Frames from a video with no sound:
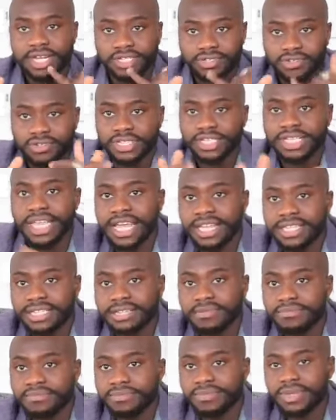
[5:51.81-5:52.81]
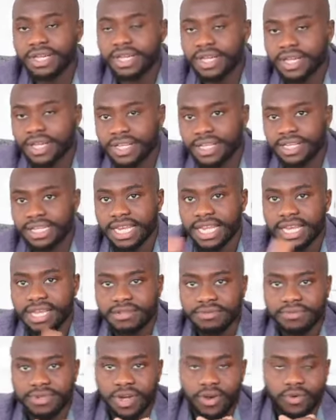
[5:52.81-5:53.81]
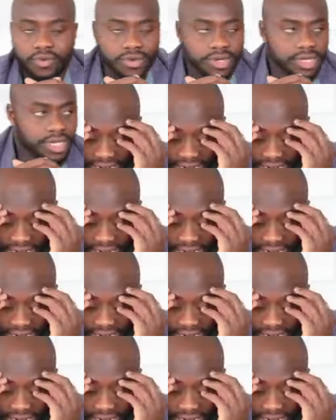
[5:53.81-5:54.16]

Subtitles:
just text them to let them know.